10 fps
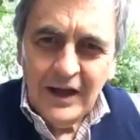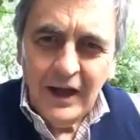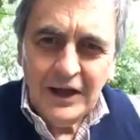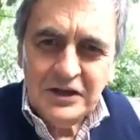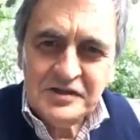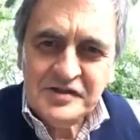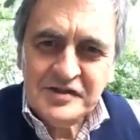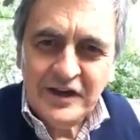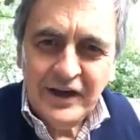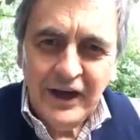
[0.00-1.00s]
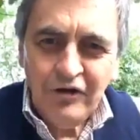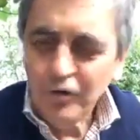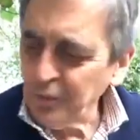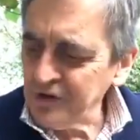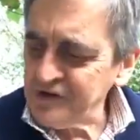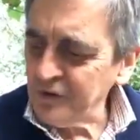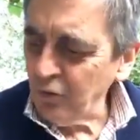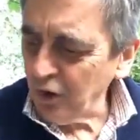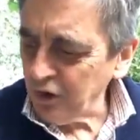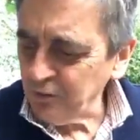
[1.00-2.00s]
Hey, it's Andrew Priestley.
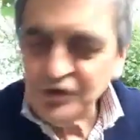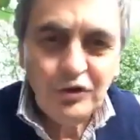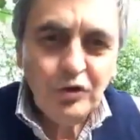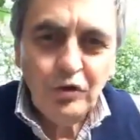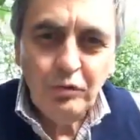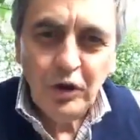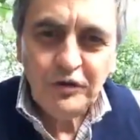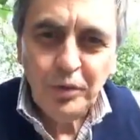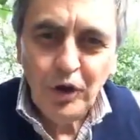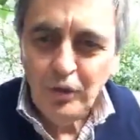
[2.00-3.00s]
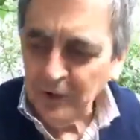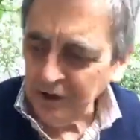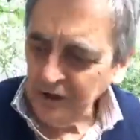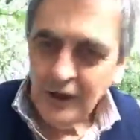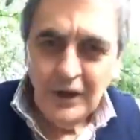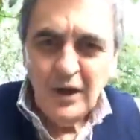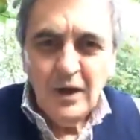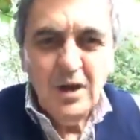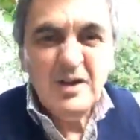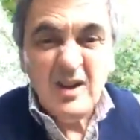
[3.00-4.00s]
Welcome to Multiply Your Money.
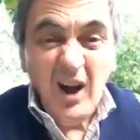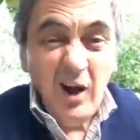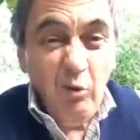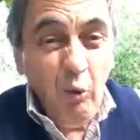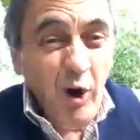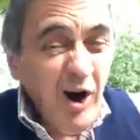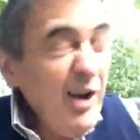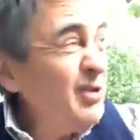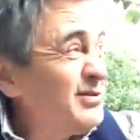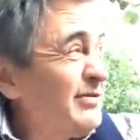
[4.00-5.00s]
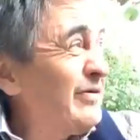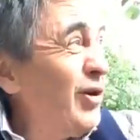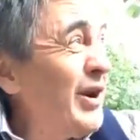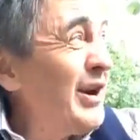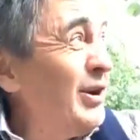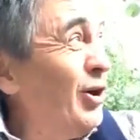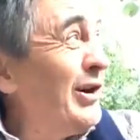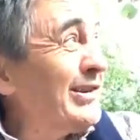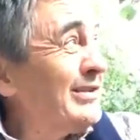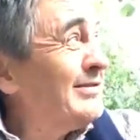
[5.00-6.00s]
It's a wild Friday
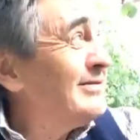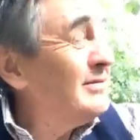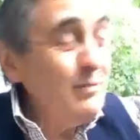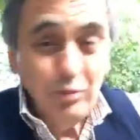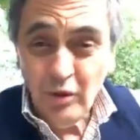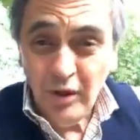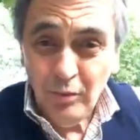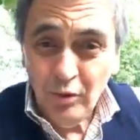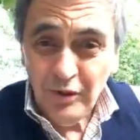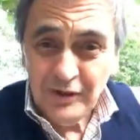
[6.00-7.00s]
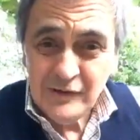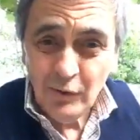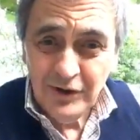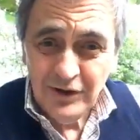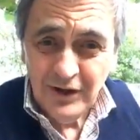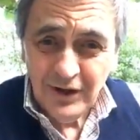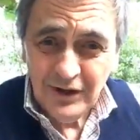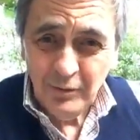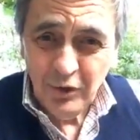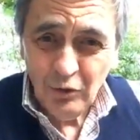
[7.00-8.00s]
night. Boy, oh boy, it's windy down
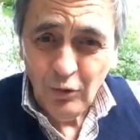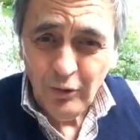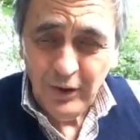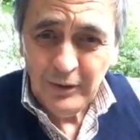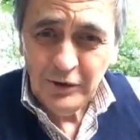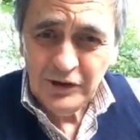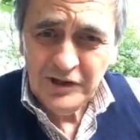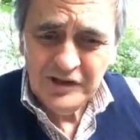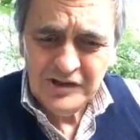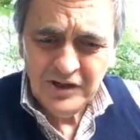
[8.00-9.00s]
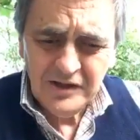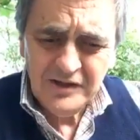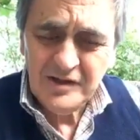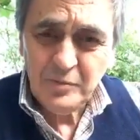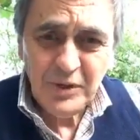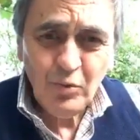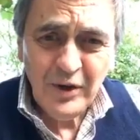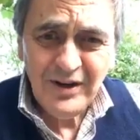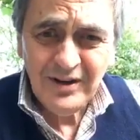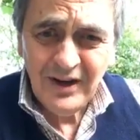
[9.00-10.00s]
here. My daughter rang me and she said, "Has it been
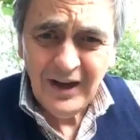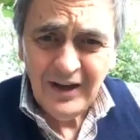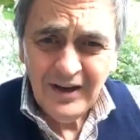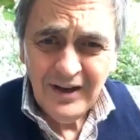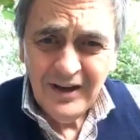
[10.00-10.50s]
windy down